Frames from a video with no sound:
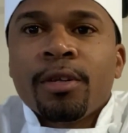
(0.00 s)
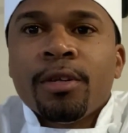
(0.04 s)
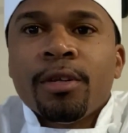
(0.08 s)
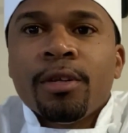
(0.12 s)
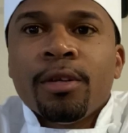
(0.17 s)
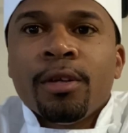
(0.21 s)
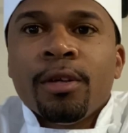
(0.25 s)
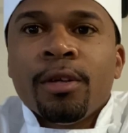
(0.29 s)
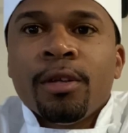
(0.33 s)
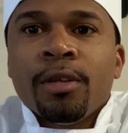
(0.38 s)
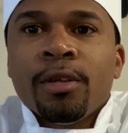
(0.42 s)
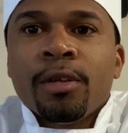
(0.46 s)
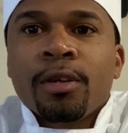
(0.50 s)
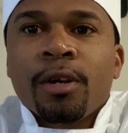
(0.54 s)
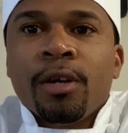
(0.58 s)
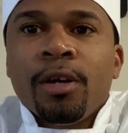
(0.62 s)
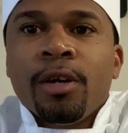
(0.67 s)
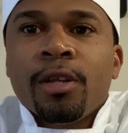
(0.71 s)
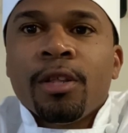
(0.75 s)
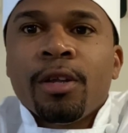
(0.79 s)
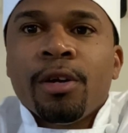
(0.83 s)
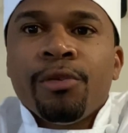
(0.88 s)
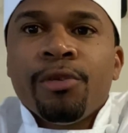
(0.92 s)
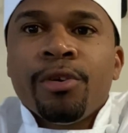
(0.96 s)
in the
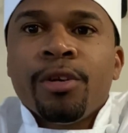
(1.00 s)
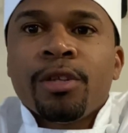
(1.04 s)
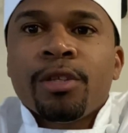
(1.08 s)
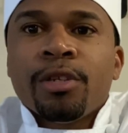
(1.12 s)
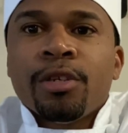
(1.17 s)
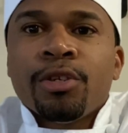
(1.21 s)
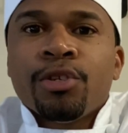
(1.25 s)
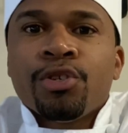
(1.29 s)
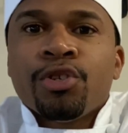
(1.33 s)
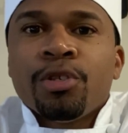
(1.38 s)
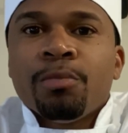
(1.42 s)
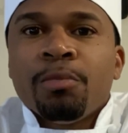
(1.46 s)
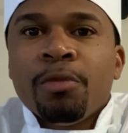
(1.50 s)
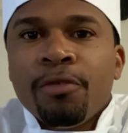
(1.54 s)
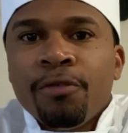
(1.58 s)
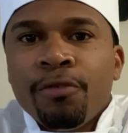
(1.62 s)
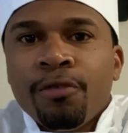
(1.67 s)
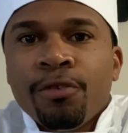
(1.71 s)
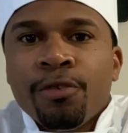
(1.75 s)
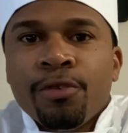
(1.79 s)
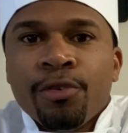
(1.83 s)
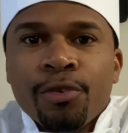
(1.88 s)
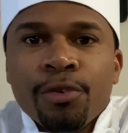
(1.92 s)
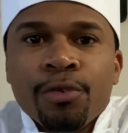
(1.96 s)
culinary industry
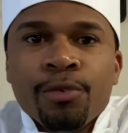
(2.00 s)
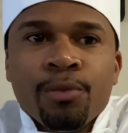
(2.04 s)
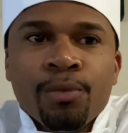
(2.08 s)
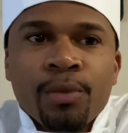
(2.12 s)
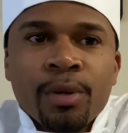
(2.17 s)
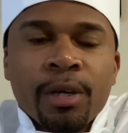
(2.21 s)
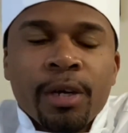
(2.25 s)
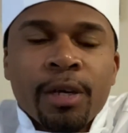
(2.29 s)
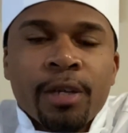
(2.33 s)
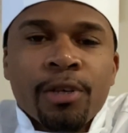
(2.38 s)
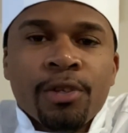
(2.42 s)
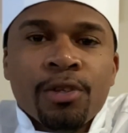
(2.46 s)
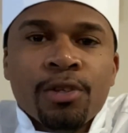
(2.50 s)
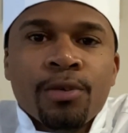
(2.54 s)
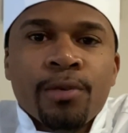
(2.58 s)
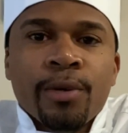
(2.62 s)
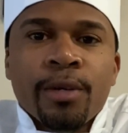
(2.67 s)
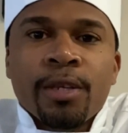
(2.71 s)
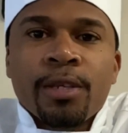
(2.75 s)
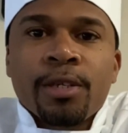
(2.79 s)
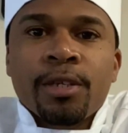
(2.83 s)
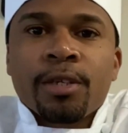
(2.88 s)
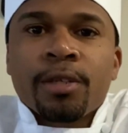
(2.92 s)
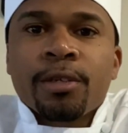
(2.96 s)
before we get into
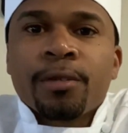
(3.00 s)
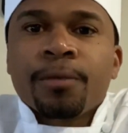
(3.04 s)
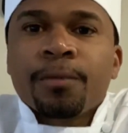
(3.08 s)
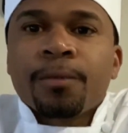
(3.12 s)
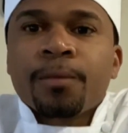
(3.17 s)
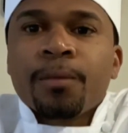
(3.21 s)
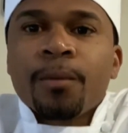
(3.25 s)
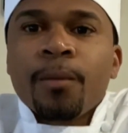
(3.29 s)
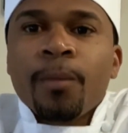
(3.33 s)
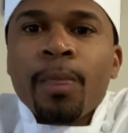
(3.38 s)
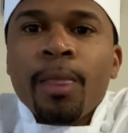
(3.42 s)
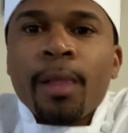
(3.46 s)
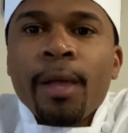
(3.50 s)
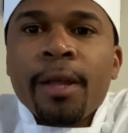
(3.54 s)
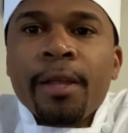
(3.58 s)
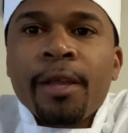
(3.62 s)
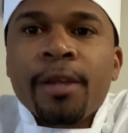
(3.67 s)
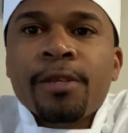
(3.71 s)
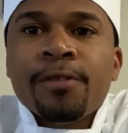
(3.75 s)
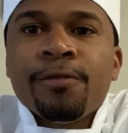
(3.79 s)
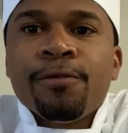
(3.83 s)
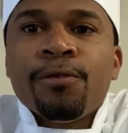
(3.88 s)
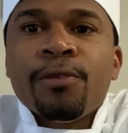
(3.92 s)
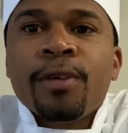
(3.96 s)
anything, and
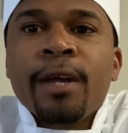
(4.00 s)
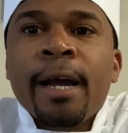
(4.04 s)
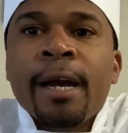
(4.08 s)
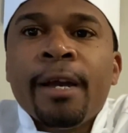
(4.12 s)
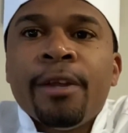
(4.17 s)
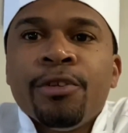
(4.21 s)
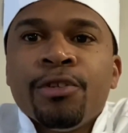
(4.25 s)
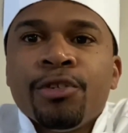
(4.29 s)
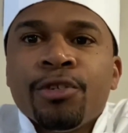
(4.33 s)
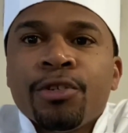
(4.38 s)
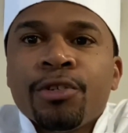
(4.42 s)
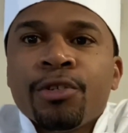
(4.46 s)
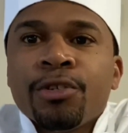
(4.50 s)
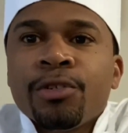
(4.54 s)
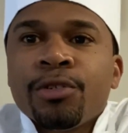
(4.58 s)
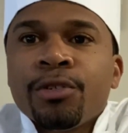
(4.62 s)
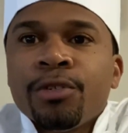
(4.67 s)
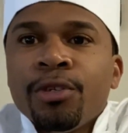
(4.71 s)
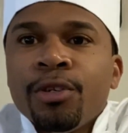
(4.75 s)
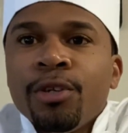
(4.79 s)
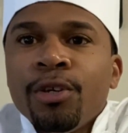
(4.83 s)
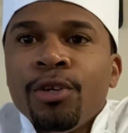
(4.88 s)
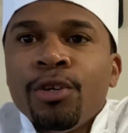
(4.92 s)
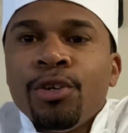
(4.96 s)
that's food allergies.
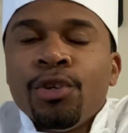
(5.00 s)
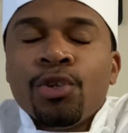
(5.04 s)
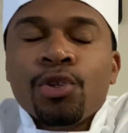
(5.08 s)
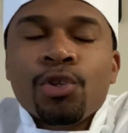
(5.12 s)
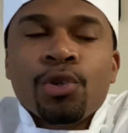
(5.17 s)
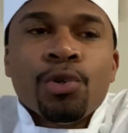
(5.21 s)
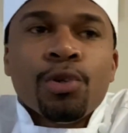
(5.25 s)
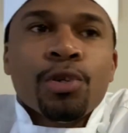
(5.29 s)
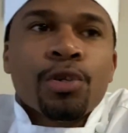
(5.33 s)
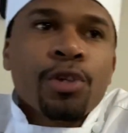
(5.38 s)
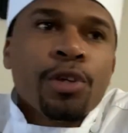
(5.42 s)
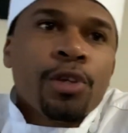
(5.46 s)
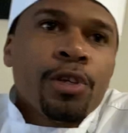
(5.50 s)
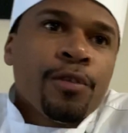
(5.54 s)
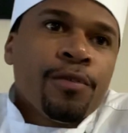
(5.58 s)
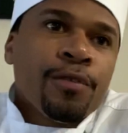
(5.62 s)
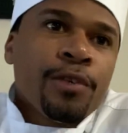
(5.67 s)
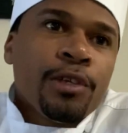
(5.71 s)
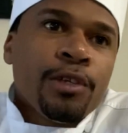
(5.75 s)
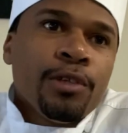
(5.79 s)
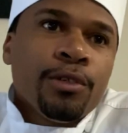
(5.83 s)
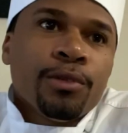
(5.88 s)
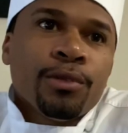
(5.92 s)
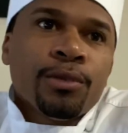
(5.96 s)
So in this
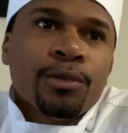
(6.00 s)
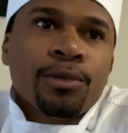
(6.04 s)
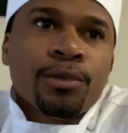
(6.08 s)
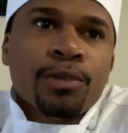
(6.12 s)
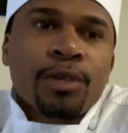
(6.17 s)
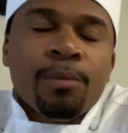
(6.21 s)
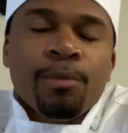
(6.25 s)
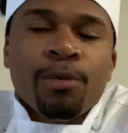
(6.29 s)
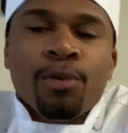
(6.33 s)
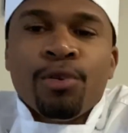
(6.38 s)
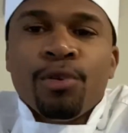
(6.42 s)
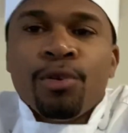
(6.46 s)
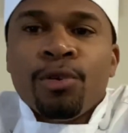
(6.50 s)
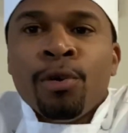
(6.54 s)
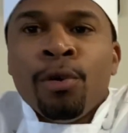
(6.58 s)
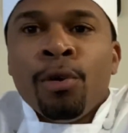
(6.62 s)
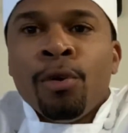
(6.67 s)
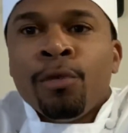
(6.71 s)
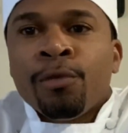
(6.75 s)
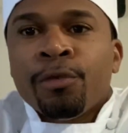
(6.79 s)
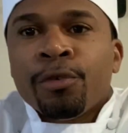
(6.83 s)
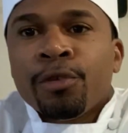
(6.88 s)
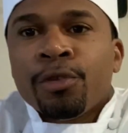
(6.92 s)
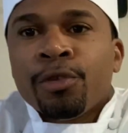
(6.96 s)
video, I'm going to go
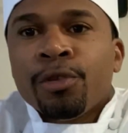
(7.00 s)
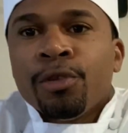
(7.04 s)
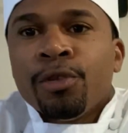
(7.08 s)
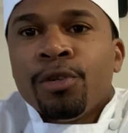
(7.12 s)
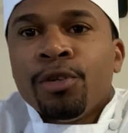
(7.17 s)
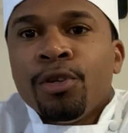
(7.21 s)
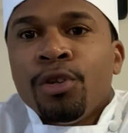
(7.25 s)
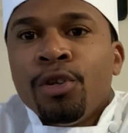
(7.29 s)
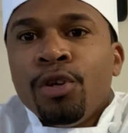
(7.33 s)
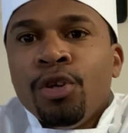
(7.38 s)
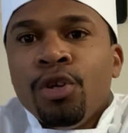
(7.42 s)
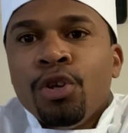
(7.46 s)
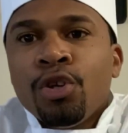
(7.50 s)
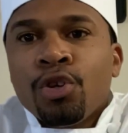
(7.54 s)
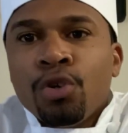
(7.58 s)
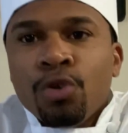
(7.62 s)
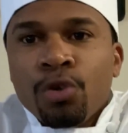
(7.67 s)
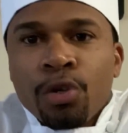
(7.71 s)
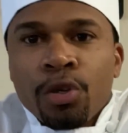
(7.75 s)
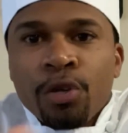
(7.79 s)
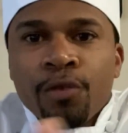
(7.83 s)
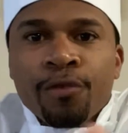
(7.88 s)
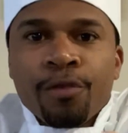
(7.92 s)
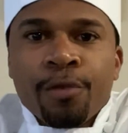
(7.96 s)
over
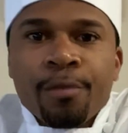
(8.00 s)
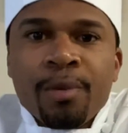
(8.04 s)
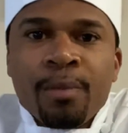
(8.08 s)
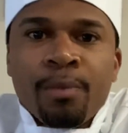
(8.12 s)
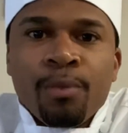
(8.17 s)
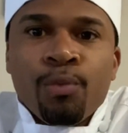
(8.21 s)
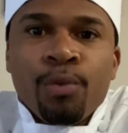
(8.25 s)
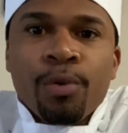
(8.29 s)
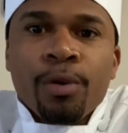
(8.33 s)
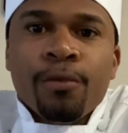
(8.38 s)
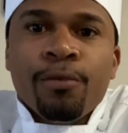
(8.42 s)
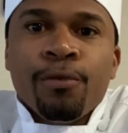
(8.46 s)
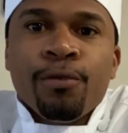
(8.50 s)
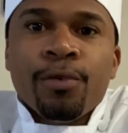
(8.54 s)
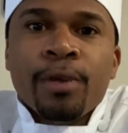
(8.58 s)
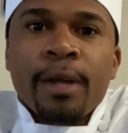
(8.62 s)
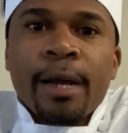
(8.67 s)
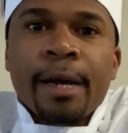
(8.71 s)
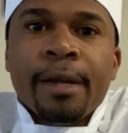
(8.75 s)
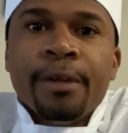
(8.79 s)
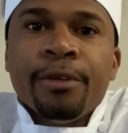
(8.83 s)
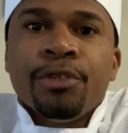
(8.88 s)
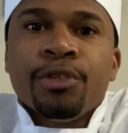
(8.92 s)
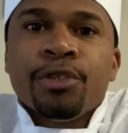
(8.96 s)
cooking for people with food
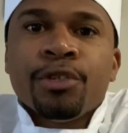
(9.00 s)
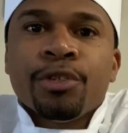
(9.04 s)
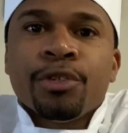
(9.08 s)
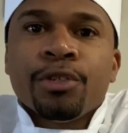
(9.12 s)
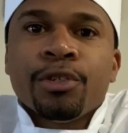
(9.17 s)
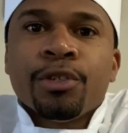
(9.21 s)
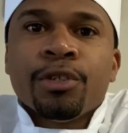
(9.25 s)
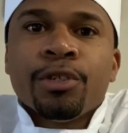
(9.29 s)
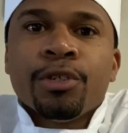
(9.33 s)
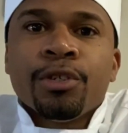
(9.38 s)
allergies.